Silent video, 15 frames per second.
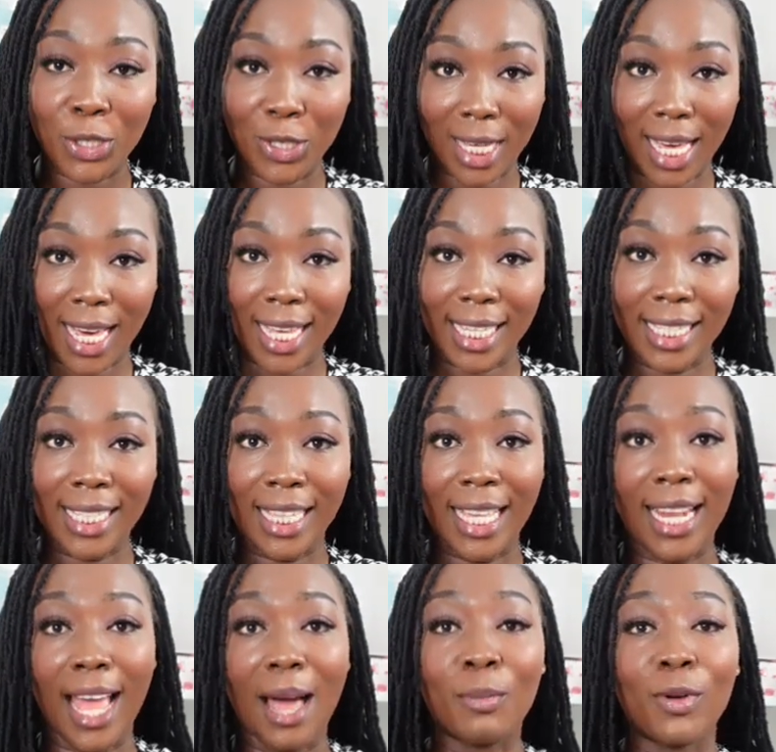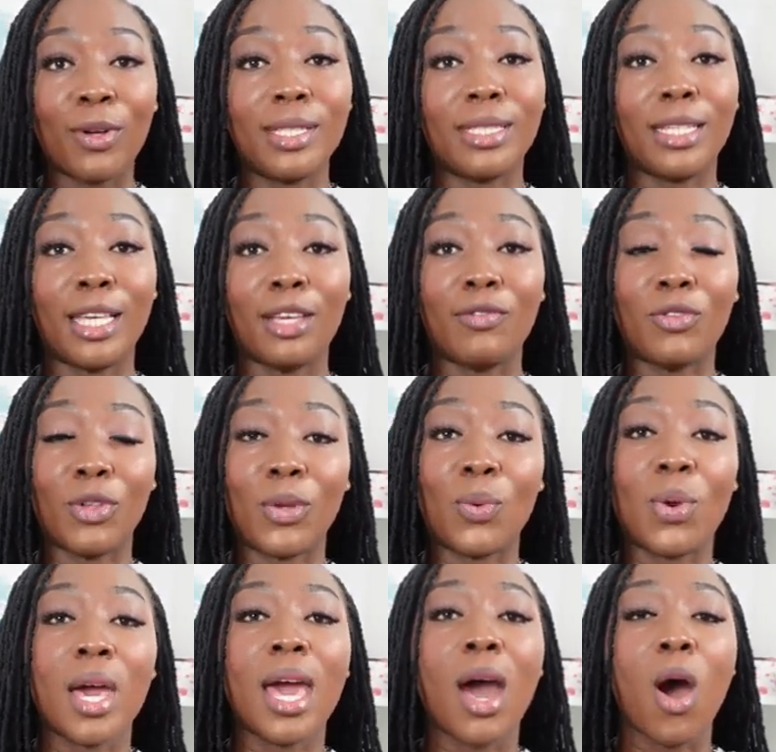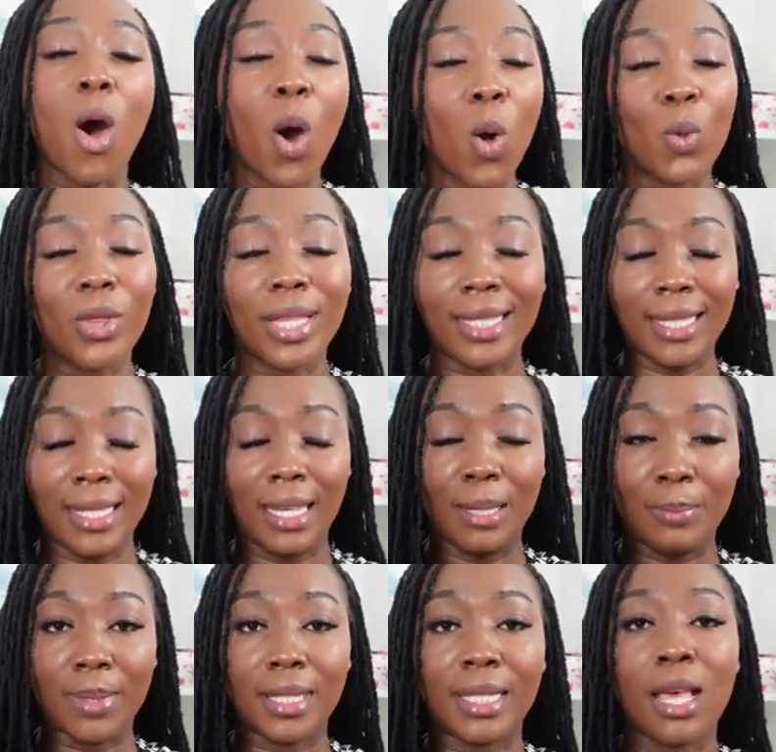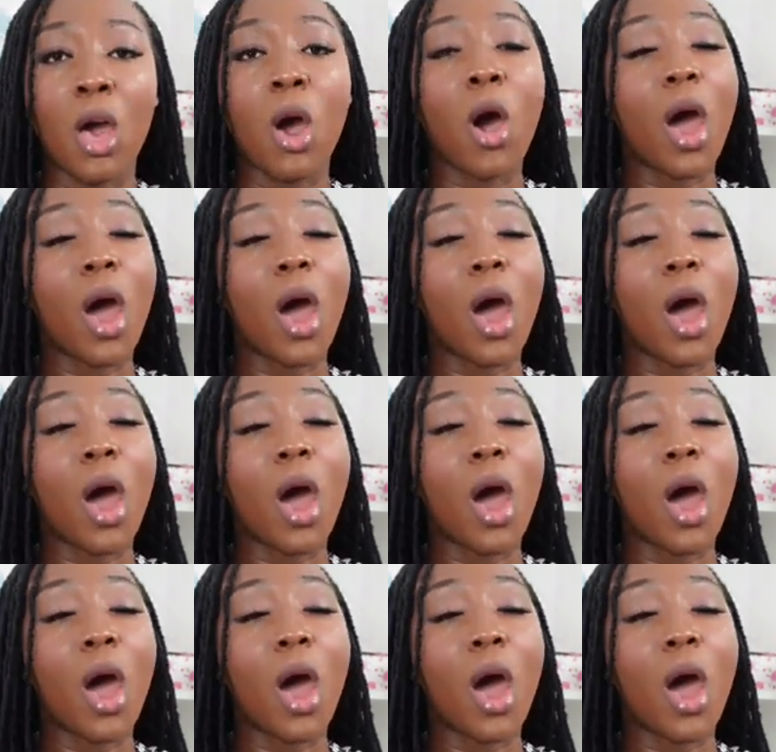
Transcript: you guys that I'm going to give you all the tips,